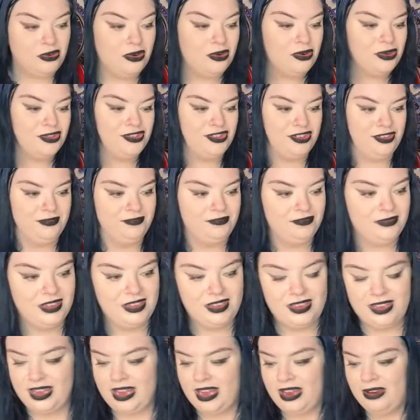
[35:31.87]
Awesome.
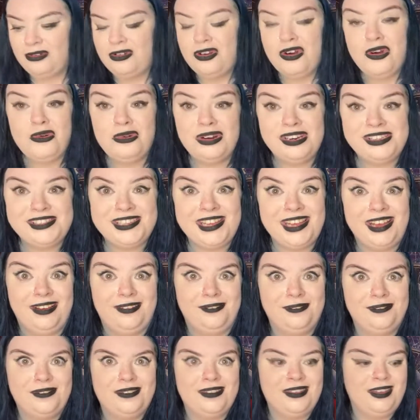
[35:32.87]
How cool is
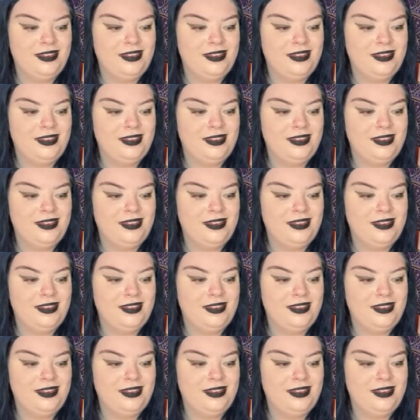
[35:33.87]
that?